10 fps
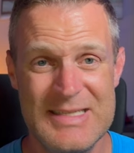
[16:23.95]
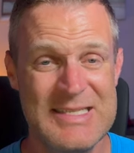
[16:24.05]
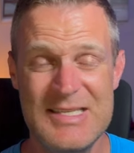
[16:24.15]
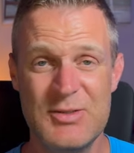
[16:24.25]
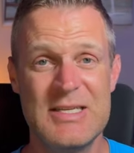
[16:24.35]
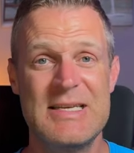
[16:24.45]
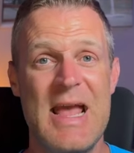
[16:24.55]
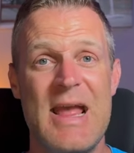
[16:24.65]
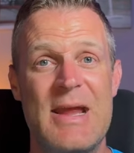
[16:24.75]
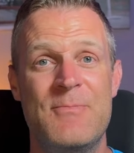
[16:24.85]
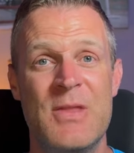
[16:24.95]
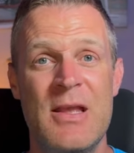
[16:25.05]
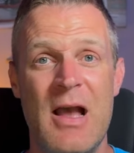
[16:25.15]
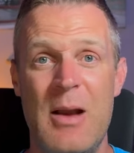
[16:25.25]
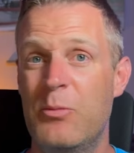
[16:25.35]
Still today,
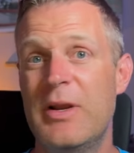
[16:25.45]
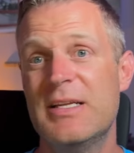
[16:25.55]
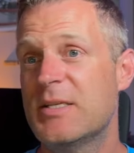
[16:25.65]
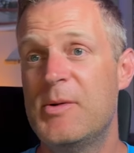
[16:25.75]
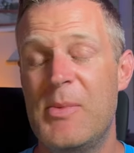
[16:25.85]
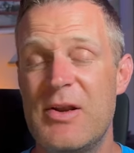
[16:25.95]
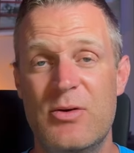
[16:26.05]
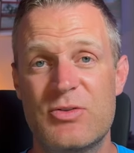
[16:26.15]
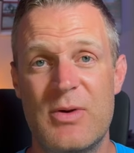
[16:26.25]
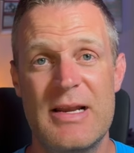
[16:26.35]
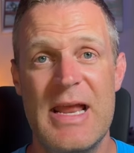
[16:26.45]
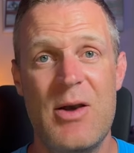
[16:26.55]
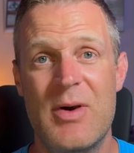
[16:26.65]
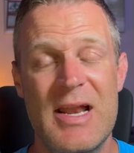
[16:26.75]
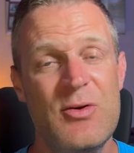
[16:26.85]
I'm reading some of my notes right
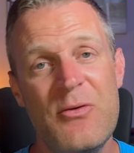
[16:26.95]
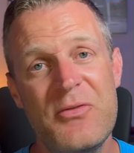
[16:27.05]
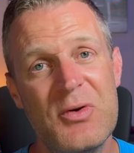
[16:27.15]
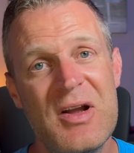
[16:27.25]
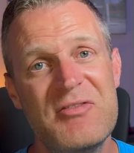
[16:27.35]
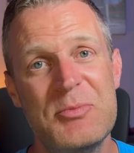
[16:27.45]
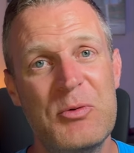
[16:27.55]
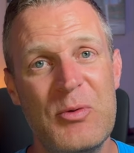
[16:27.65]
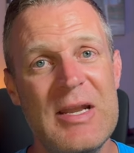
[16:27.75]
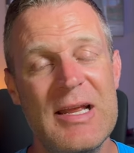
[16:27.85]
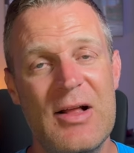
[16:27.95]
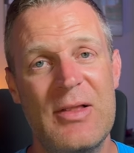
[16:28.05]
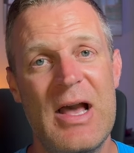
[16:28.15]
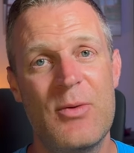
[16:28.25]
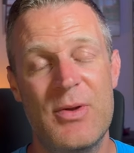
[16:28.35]
now and I don't feel comfortable reading out
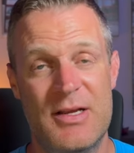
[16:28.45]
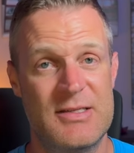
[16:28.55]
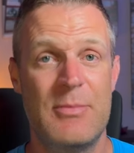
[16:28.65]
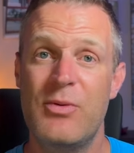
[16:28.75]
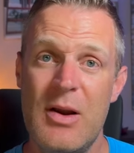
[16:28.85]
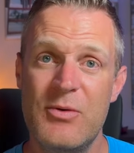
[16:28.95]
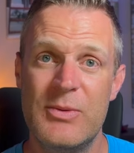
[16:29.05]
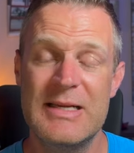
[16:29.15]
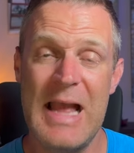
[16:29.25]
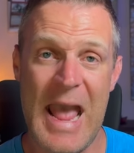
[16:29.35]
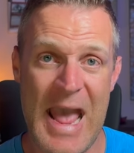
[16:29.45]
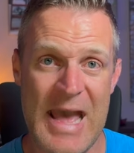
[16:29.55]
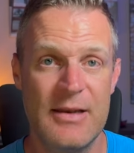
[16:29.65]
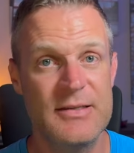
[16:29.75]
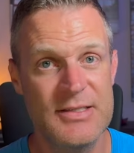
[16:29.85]
loud because I probably
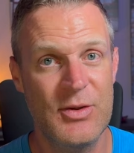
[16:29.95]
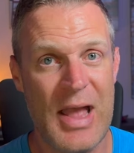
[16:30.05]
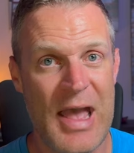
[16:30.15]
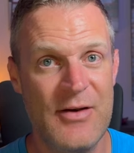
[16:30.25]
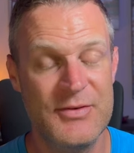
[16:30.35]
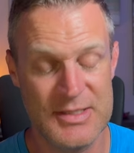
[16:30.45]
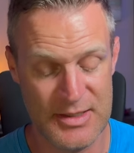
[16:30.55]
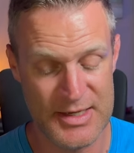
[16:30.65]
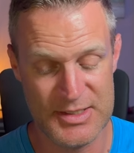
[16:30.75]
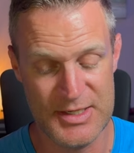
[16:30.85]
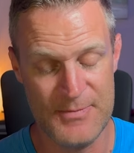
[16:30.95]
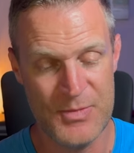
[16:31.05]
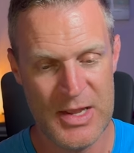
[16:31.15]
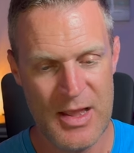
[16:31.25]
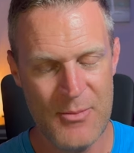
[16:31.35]
had and still have dyslexia,
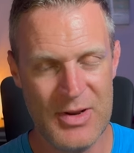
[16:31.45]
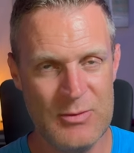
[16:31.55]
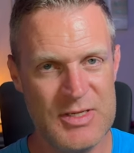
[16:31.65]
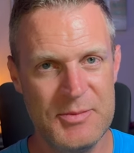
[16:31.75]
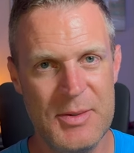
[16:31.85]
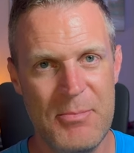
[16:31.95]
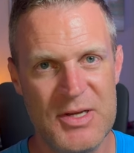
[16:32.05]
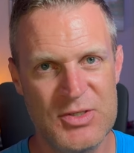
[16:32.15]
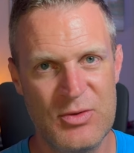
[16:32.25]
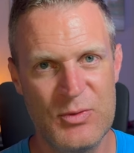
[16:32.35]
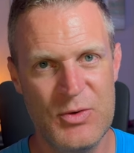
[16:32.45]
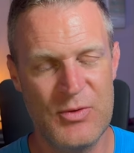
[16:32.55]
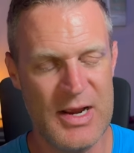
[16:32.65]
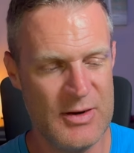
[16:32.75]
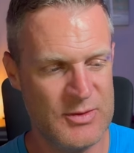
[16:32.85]
but I was able to muscle through,
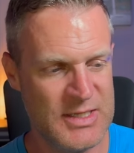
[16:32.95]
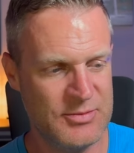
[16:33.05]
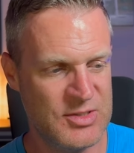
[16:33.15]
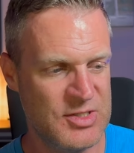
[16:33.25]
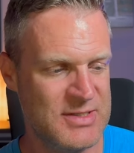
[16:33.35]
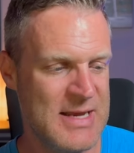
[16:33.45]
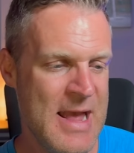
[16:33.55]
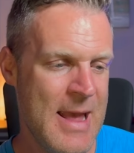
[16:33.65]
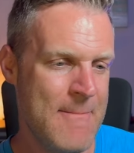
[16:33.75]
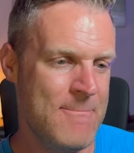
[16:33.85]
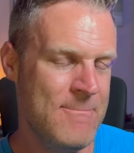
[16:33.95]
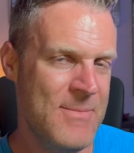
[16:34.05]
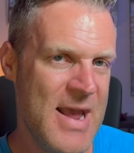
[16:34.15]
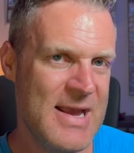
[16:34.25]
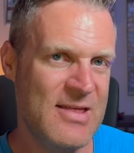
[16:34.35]
right? I was able to just
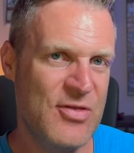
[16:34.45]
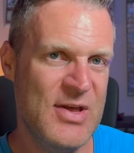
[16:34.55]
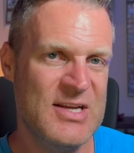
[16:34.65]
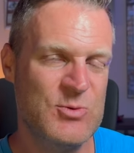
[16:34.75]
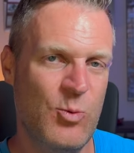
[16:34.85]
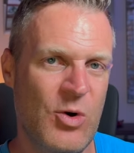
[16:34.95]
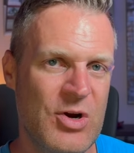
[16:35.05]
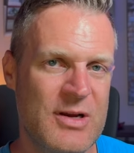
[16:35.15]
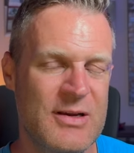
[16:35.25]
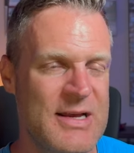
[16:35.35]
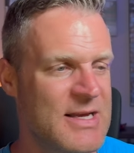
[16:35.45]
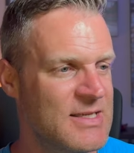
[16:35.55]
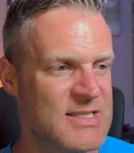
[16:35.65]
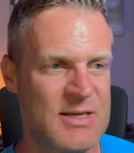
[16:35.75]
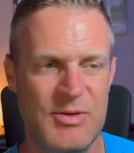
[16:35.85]
make things work
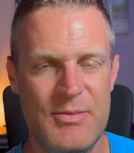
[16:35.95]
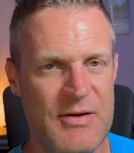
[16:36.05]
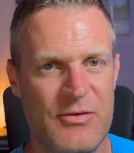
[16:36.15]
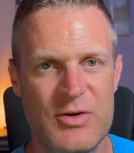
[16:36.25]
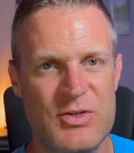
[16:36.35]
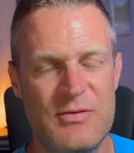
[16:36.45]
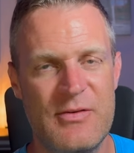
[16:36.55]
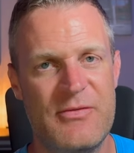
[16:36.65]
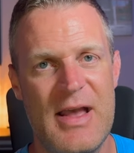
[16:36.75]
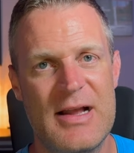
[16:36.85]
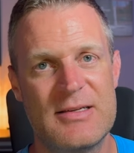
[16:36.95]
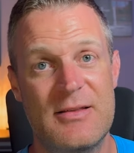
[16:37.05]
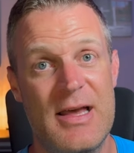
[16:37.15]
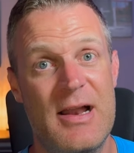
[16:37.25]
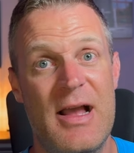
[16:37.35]
simply by virtue of the fact
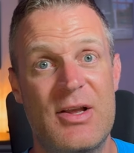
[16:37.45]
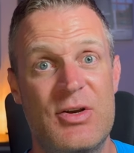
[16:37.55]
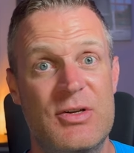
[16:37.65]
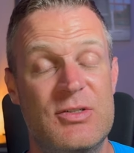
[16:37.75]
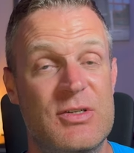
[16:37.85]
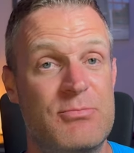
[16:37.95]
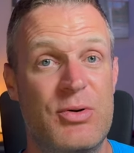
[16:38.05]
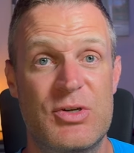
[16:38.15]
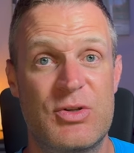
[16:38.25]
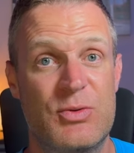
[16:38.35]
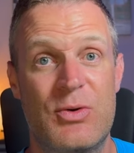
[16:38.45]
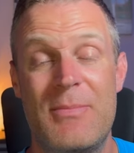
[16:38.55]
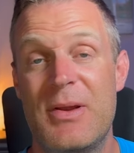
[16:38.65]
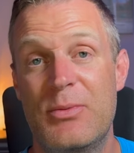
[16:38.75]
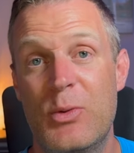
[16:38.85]
that I could just push through
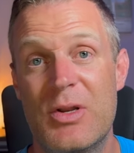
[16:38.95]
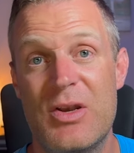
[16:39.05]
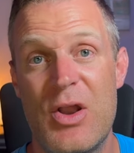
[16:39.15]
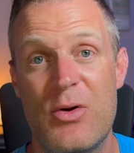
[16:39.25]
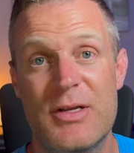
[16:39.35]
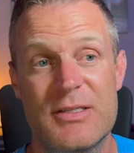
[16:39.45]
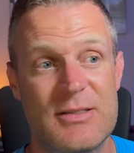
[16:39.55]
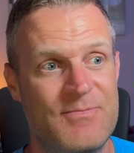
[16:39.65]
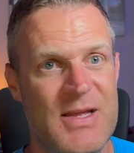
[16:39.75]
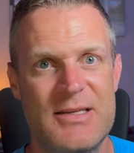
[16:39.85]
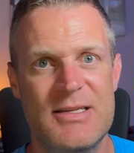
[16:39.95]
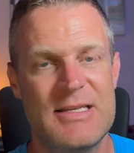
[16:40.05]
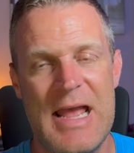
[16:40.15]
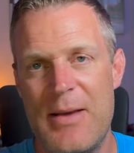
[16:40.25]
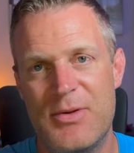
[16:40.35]
and people wouldn't notice. That doesn't
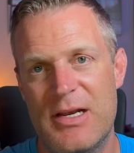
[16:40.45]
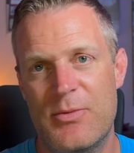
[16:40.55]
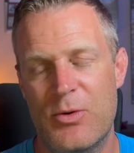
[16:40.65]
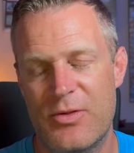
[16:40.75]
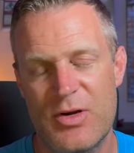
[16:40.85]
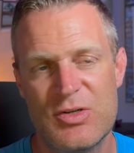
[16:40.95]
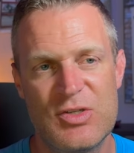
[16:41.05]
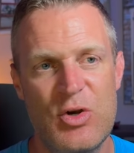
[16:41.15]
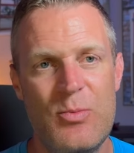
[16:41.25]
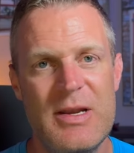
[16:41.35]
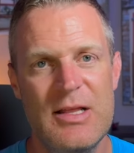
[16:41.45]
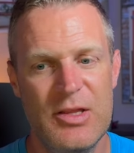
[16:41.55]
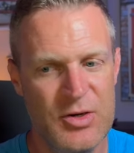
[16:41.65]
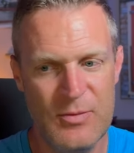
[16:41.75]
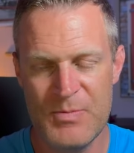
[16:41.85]
happen anymore. There are so many
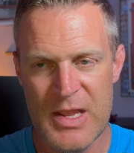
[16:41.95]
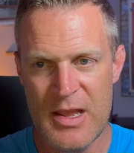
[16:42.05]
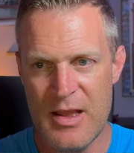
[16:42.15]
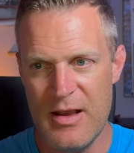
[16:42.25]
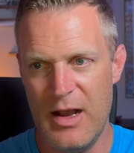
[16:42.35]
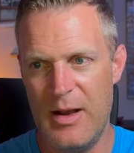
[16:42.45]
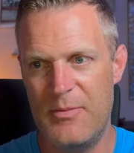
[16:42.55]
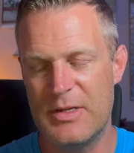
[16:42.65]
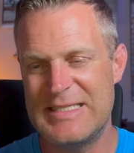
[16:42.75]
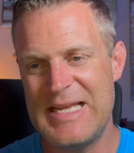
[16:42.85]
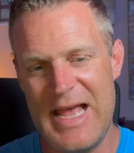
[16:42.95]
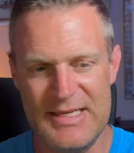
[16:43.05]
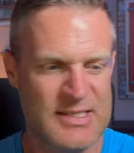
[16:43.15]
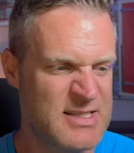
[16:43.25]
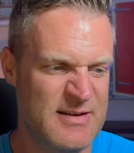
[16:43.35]
little um,
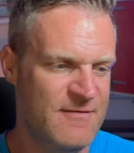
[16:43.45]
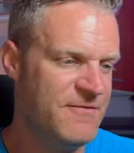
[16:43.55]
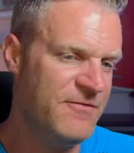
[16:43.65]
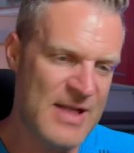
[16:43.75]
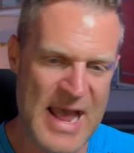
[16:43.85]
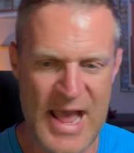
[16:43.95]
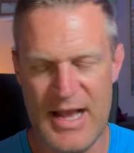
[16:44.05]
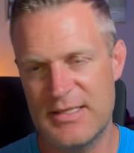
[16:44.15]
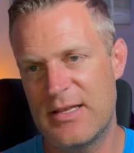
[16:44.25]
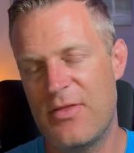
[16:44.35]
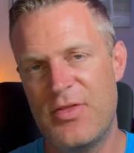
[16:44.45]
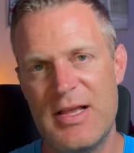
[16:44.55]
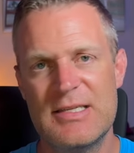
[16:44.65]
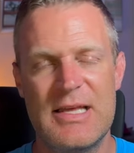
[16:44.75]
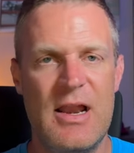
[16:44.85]
tests and flags and
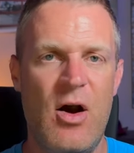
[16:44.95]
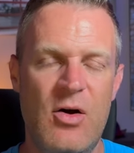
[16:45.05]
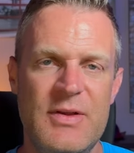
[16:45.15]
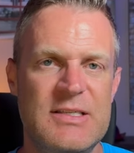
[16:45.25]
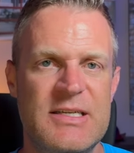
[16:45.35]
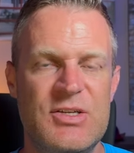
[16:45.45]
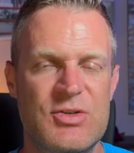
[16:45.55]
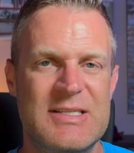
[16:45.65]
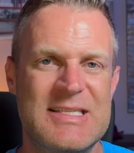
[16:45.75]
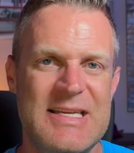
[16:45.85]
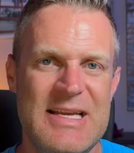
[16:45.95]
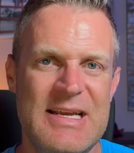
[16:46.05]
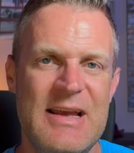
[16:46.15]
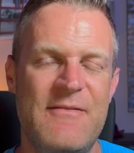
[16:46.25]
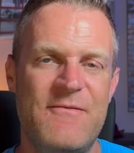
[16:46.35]
things that all these teachers
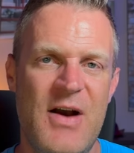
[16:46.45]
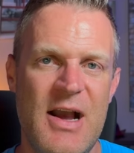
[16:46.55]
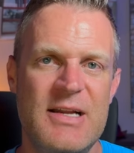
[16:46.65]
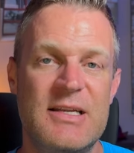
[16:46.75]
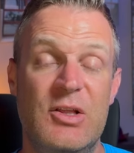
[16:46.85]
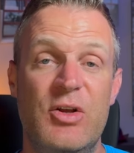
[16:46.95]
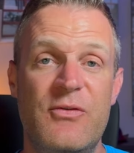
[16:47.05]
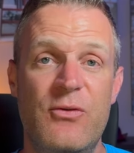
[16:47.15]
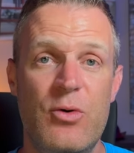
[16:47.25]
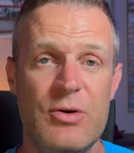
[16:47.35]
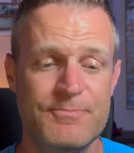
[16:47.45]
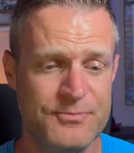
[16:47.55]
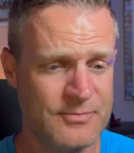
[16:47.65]
see and find and look for.